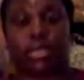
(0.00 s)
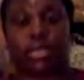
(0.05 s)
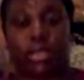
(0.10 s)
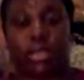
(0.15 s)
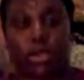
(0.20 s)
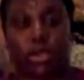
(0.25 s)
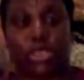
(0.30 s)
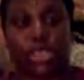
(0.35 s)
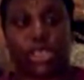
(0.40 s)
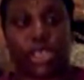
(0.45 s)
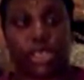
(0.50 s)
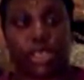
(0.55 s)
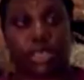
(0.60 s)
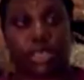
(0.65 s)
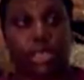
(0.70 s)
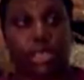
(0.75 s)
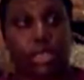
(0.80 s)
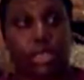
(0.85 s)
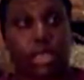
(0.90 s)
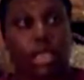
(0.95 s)
Goshen,
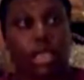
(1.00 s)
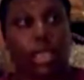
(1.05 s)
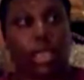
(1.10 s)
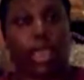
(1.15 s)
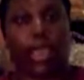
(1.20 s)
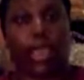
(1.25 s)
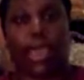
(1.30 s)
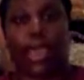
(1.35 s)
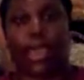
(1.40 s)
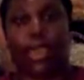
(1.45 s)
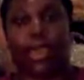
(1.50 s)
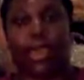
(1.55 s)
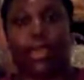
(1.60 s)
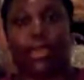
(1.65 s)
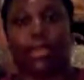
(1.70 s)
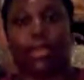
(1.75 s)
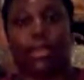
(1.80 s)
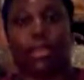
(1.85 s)
and